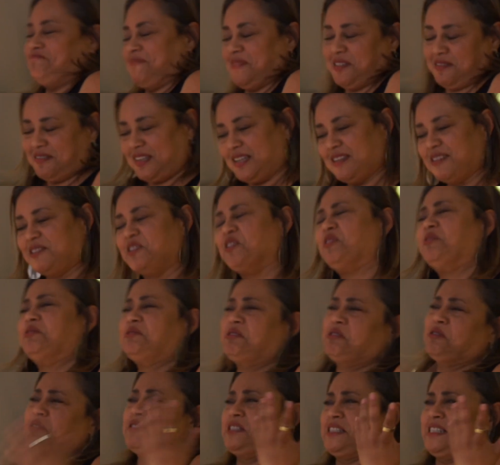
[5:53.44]

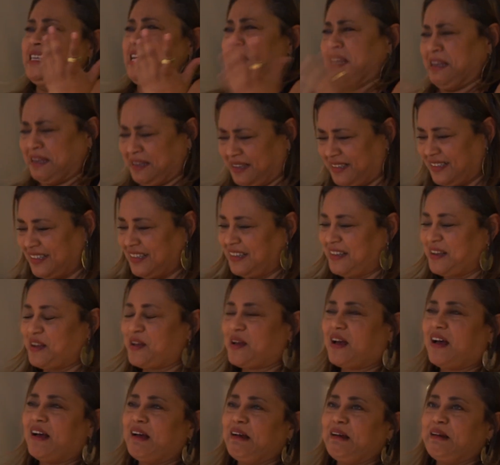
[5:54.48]
You'll see.
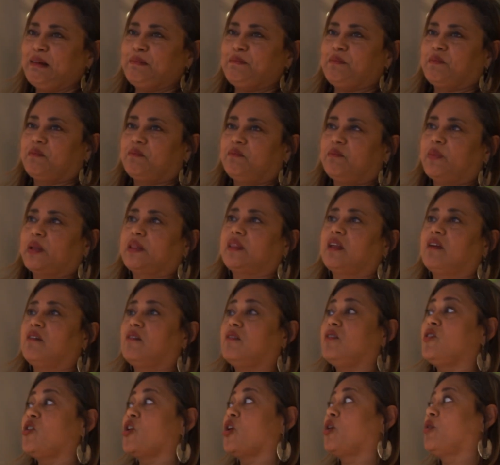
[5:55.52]
But
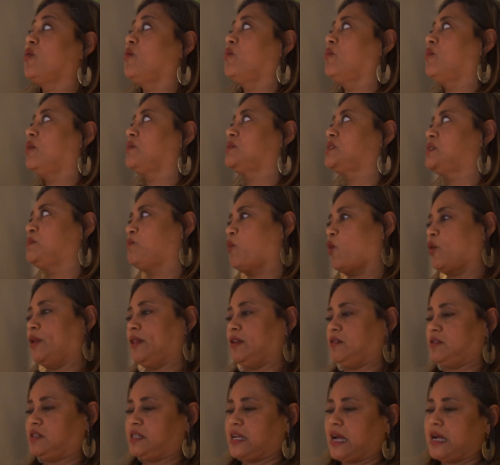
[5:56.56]
there are no
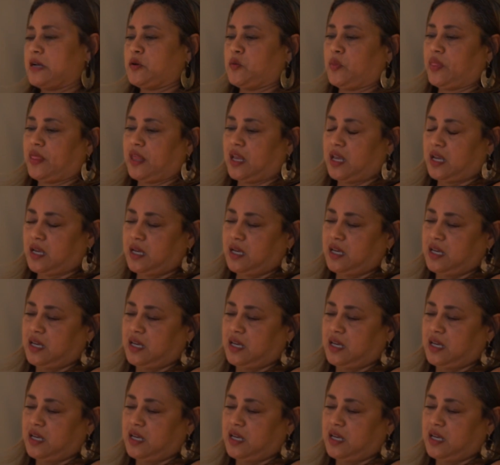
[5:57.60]
spoilers, I don't think.